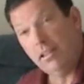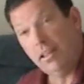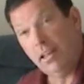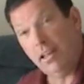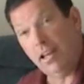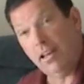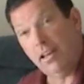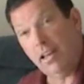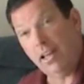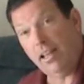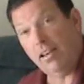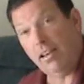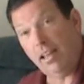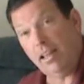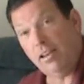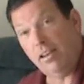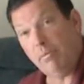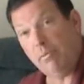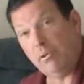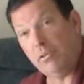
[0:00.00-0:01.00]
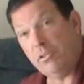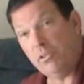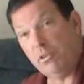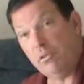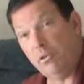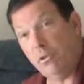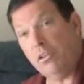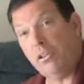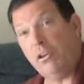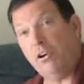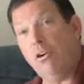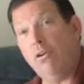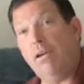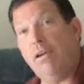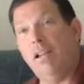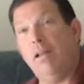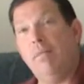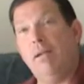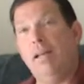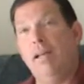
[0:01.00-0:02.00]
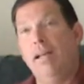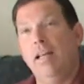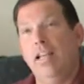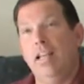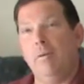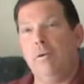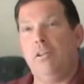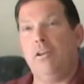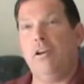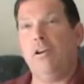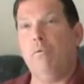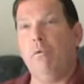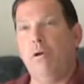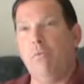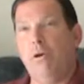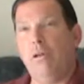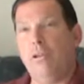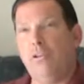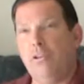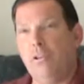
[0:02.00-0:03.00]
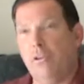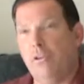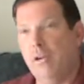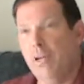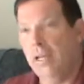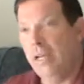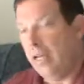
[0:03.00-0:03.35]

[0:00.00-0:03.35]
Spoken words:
And number 2? Well, you know what? Let me tell you what we can do.